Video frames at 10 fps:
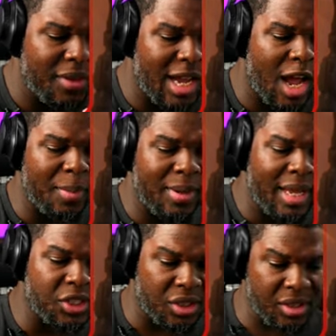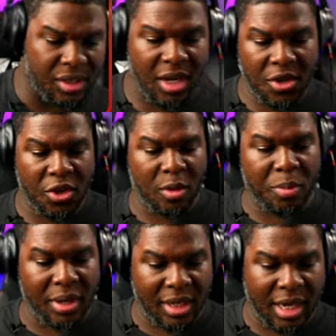of the combinations you
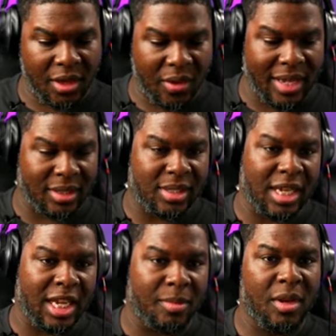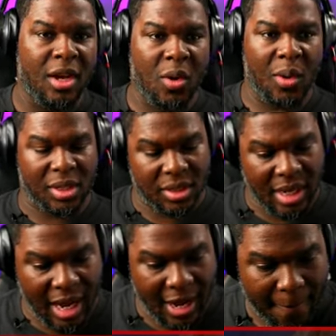could put together as a team with this
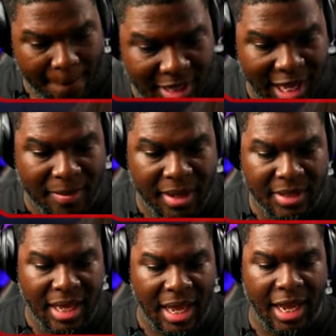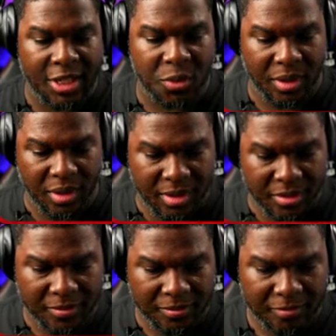guy. That means that Ezrin,
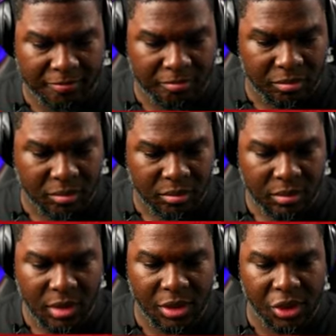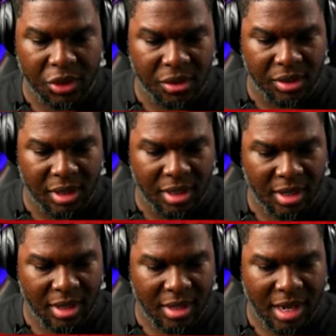just so you see
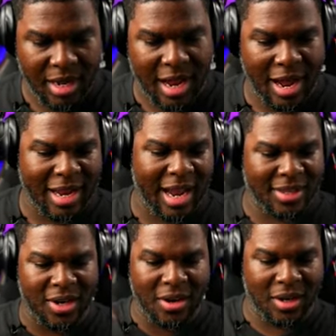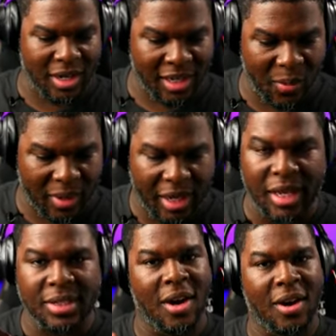it, I can't talk clearly when
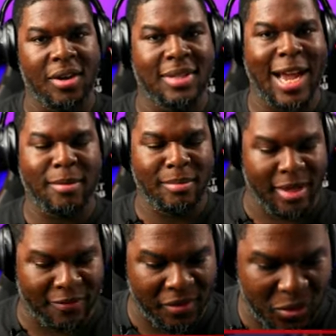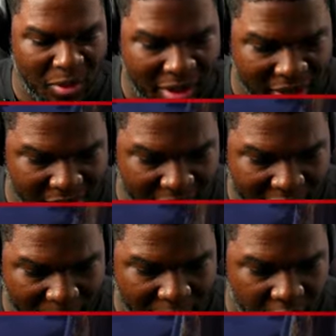he's talking on top of me. It feels weird because
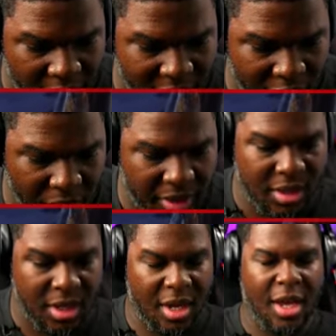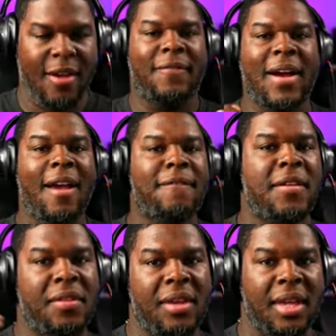I'm hearing a voice.
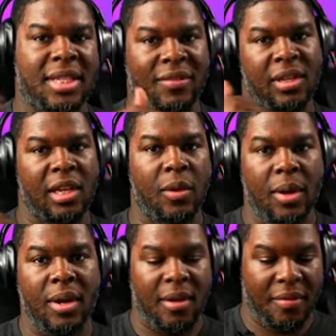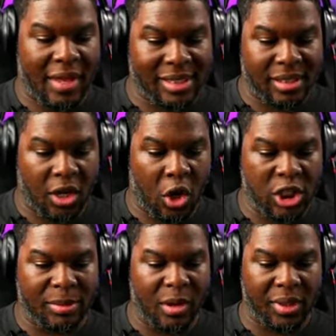550 gets even lower. That's his
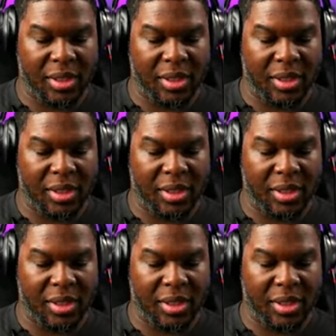ultimate